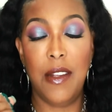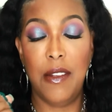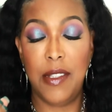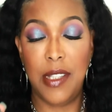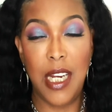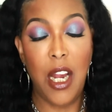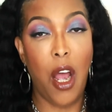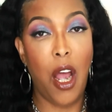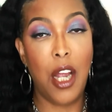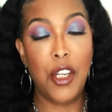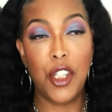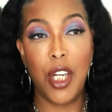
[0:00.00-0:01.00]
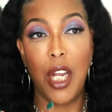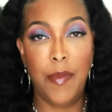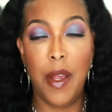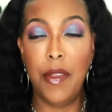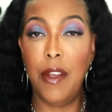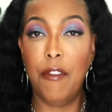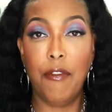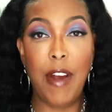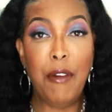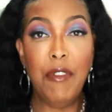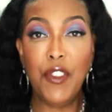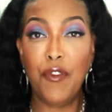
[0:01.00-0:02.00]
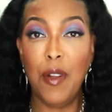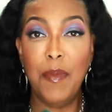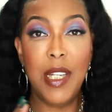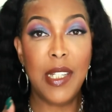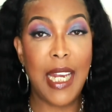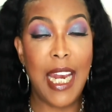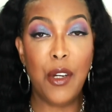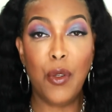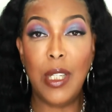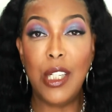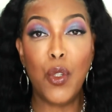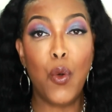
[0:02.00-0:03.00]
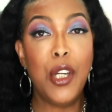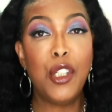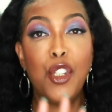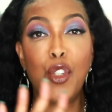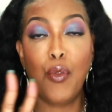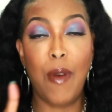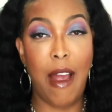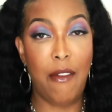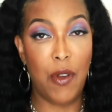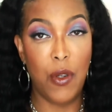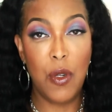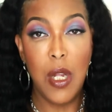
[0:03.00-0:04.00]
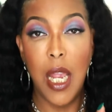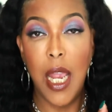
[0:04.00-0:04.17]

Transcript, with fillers: sillage, the fragrance from this candle is going to travel,